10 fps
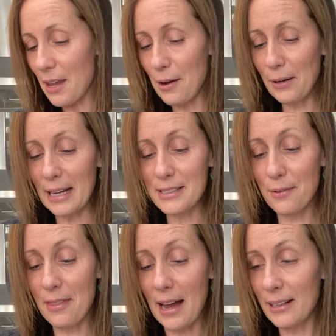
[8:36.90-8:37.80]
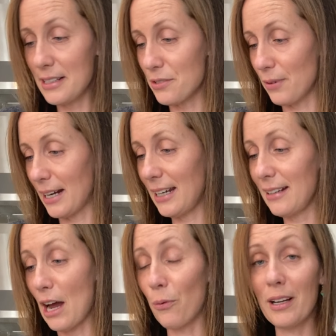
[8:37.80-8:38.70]
Okay, so that is ready.
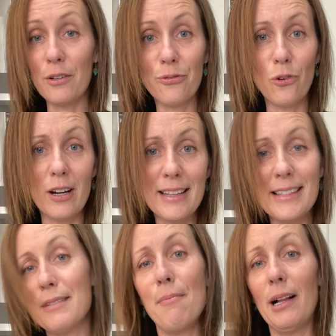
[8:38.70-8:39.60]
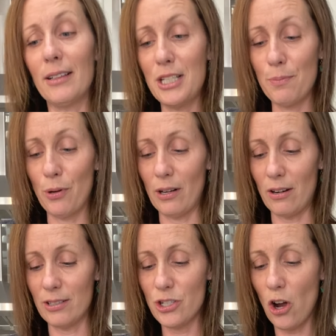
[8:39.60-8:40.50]
Now we're gonna froth some milk to put
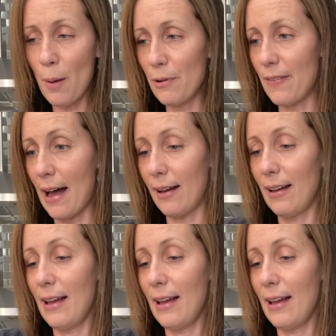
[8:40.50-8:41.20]
on top of that.